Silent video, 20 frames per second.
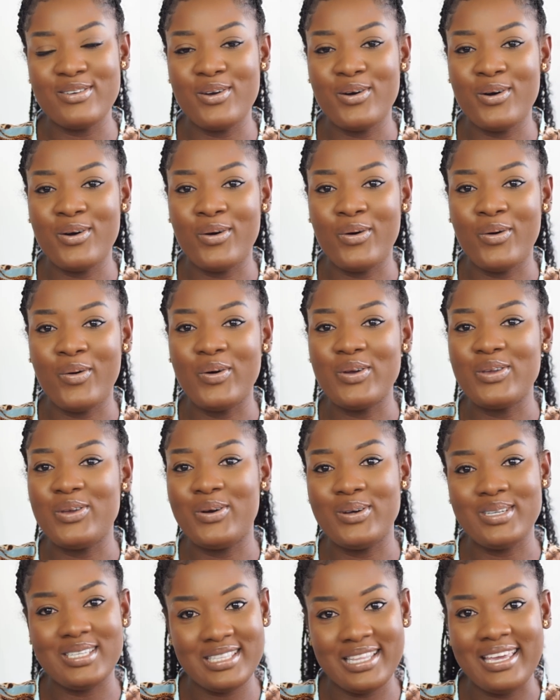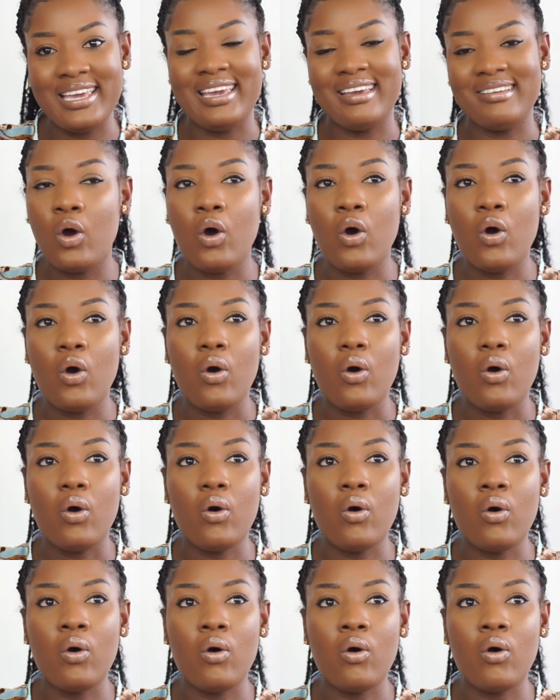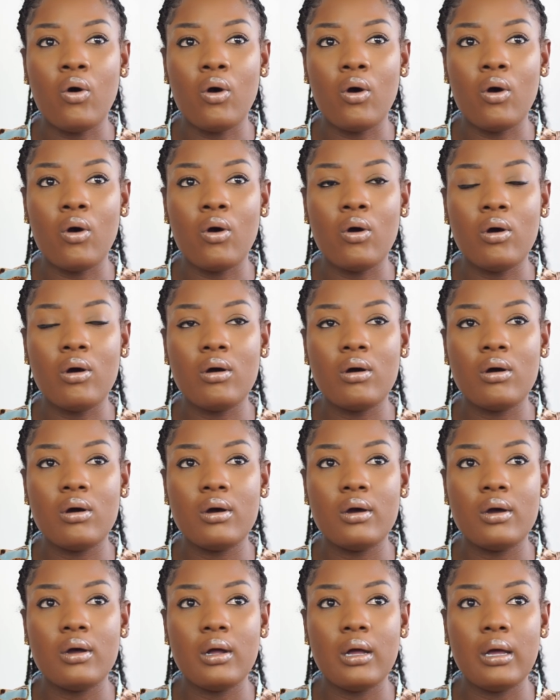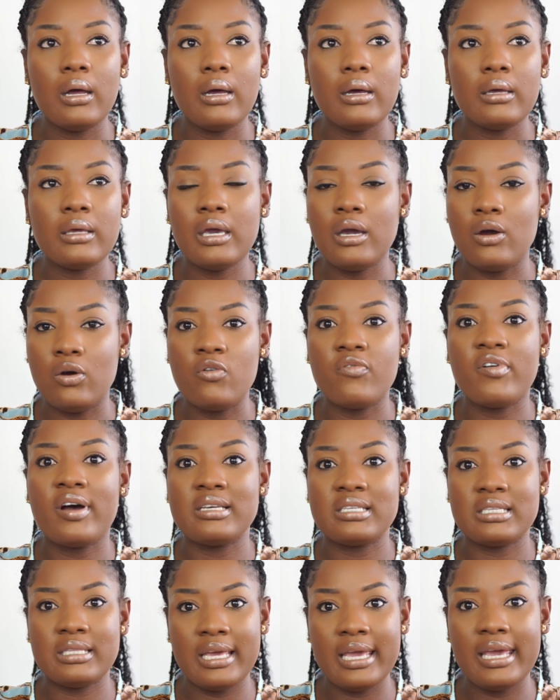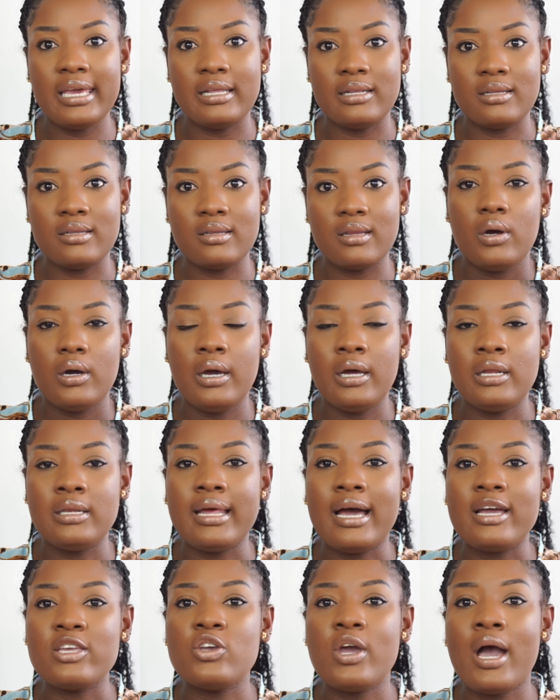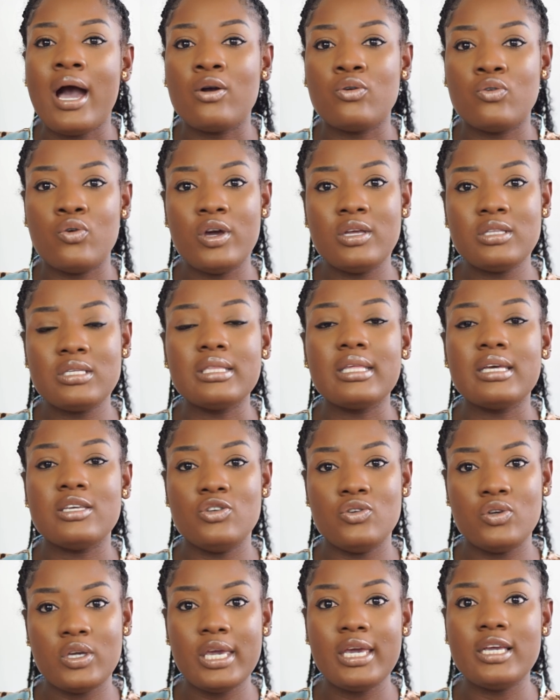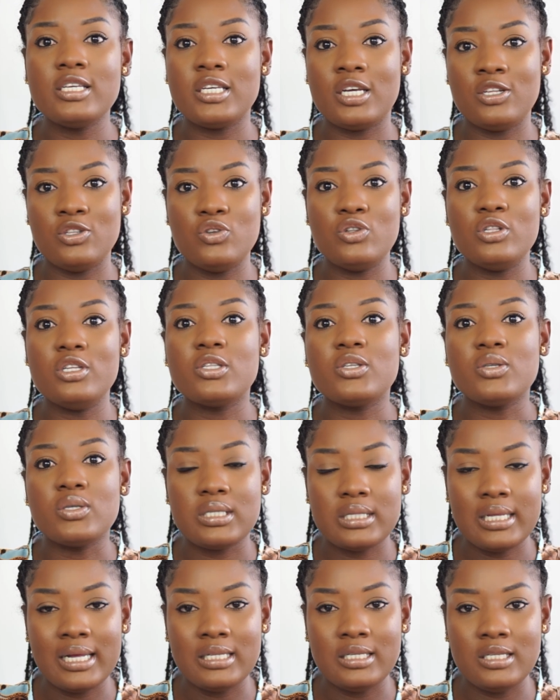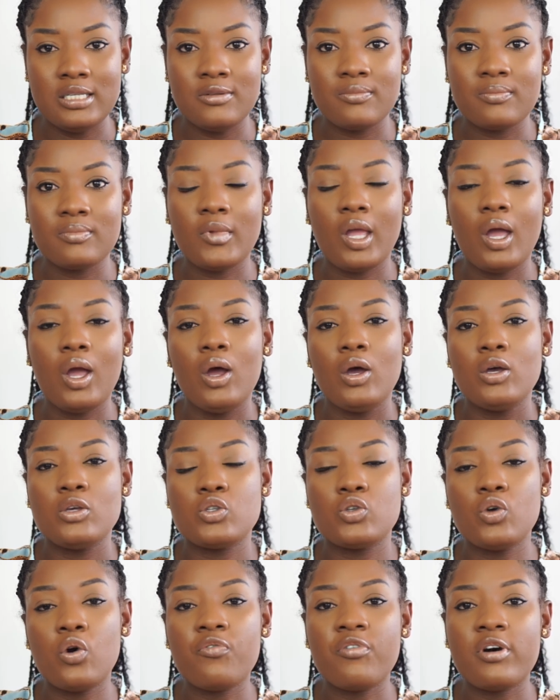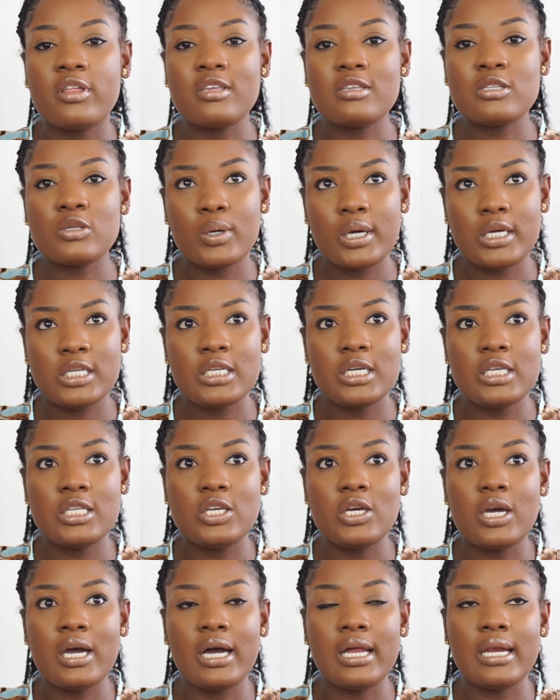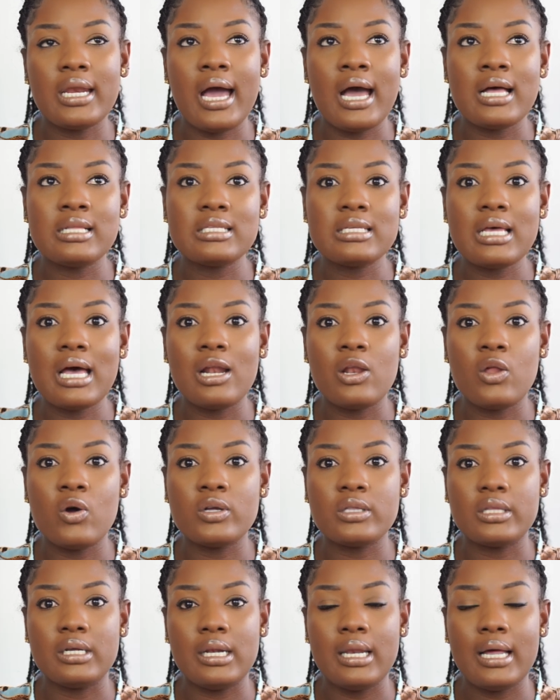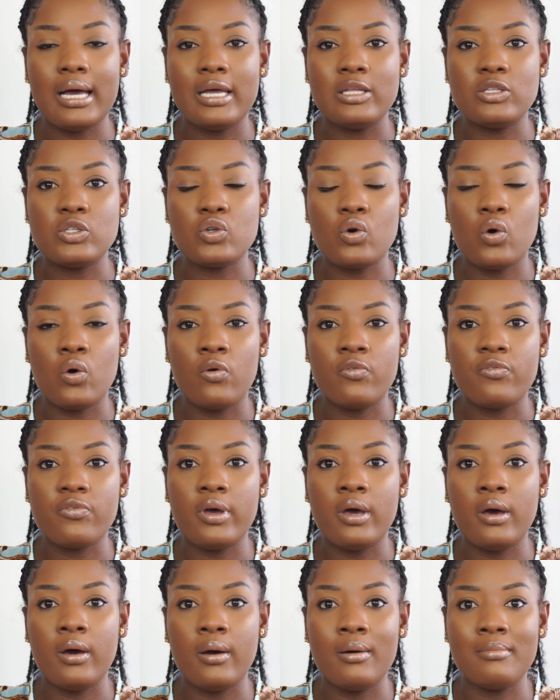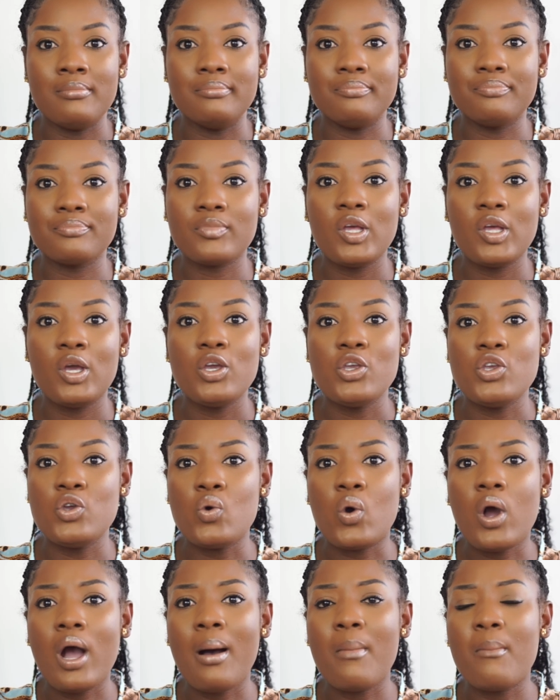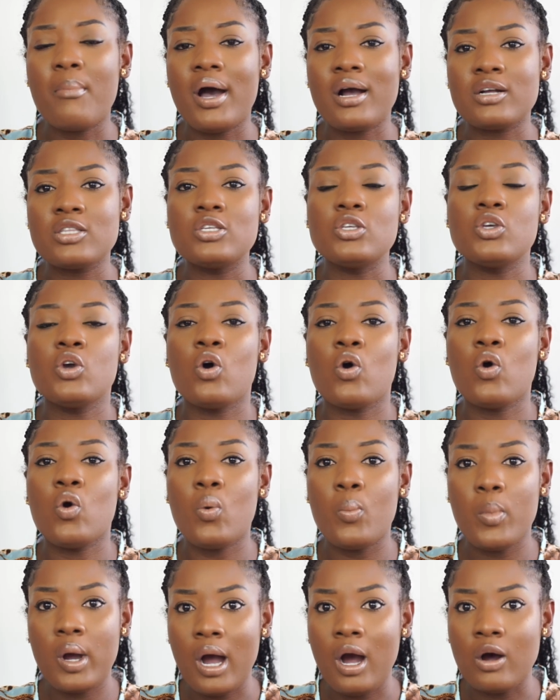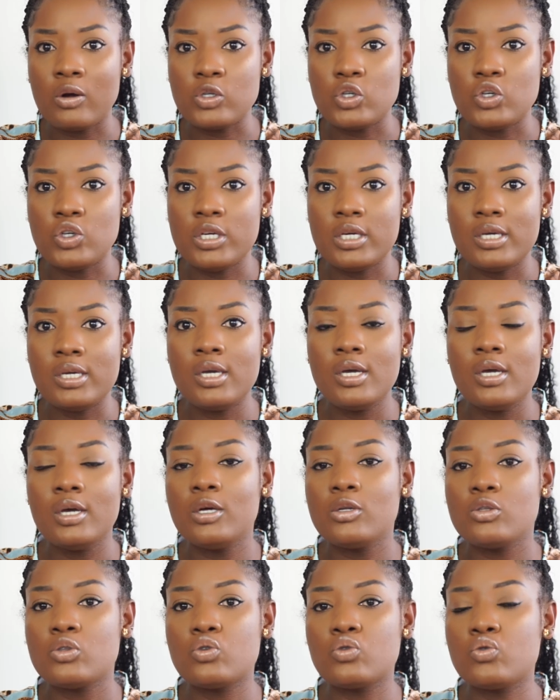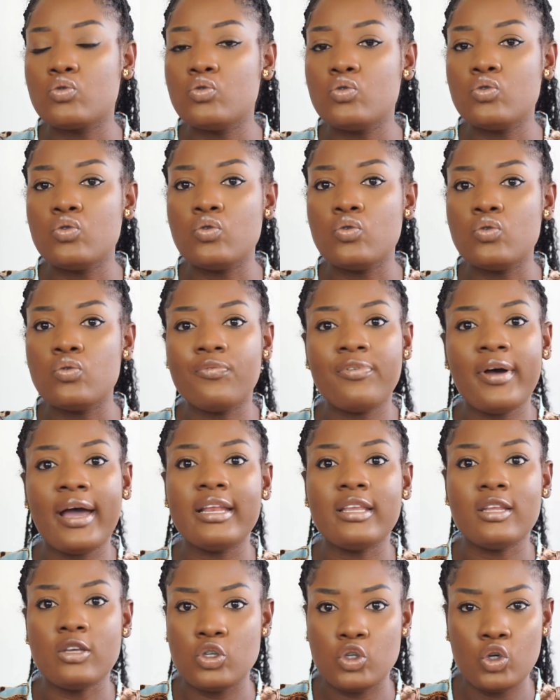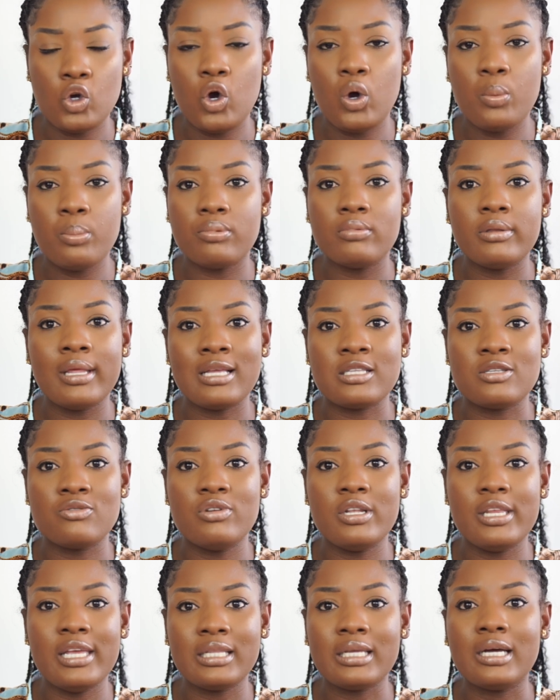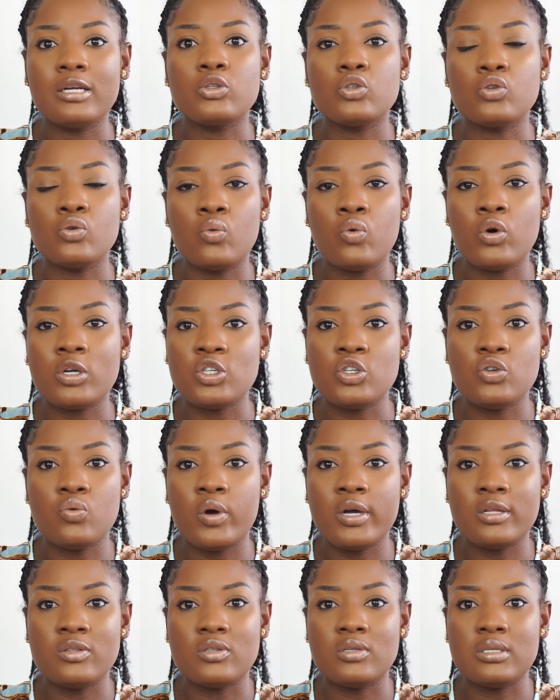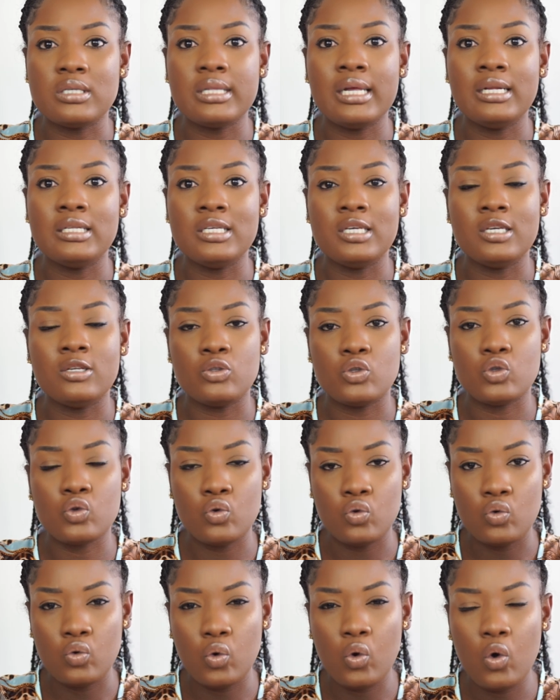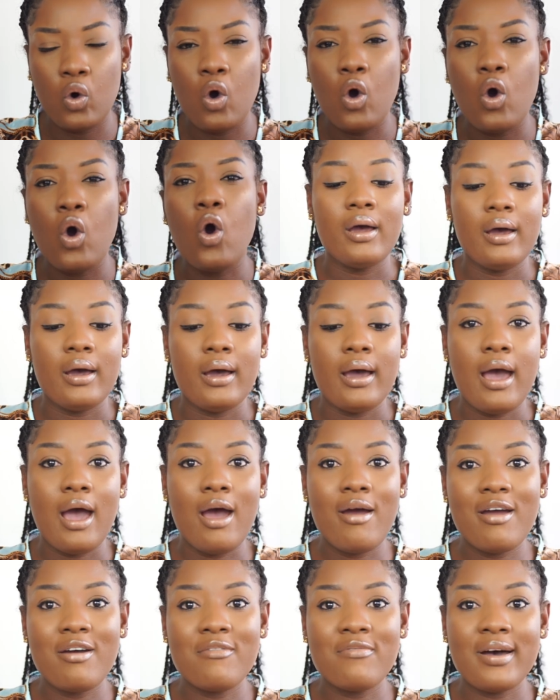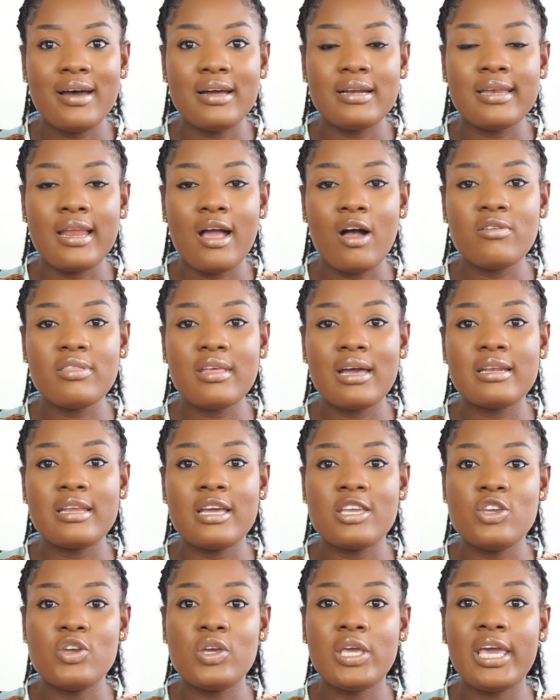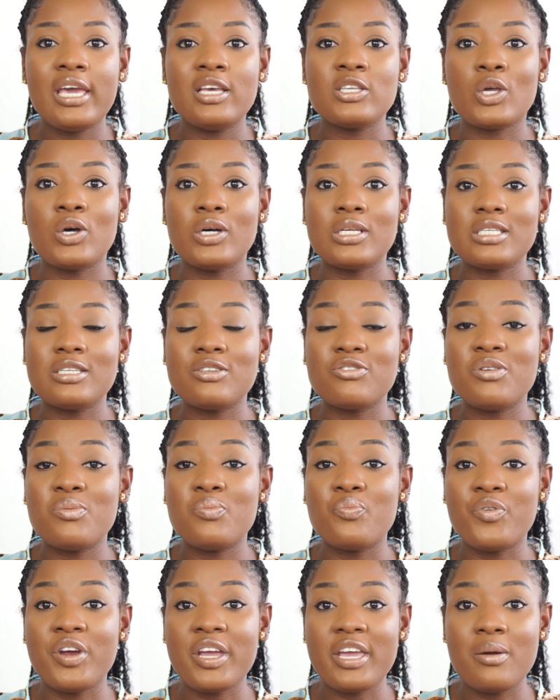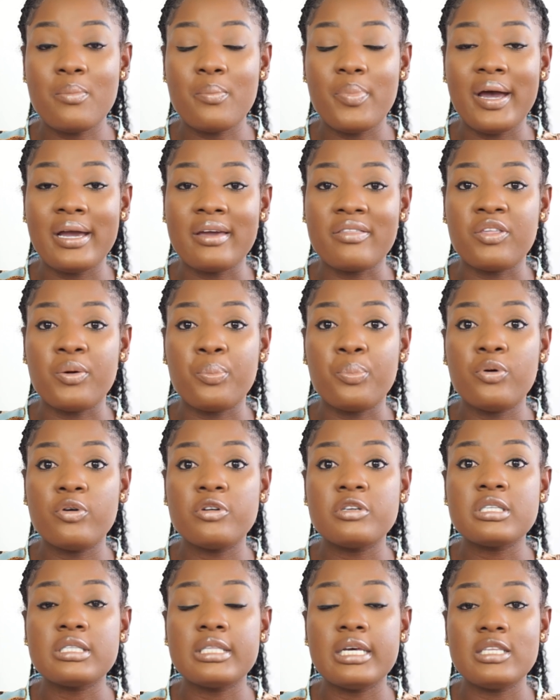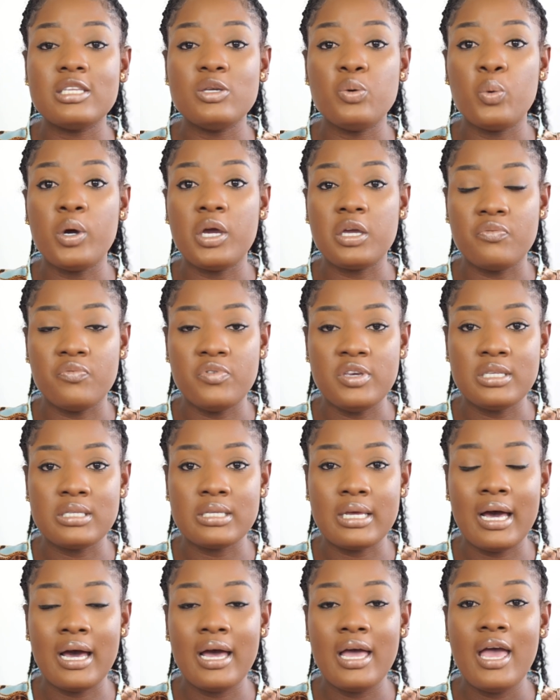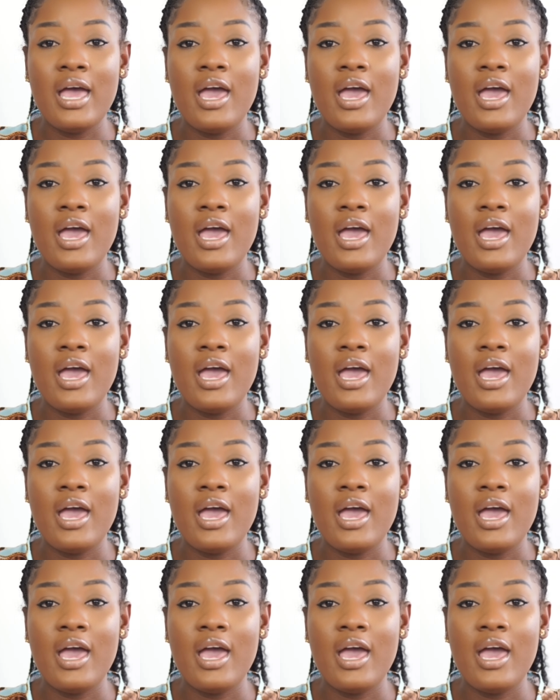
your your stay or yeah overstaying and that you are going to the UK and you need to study so for this question you can answer along the lines of um, you come back to your home country to find a job that's related to what you went to study in school however now that the UK is considering bringing back the post-study work visa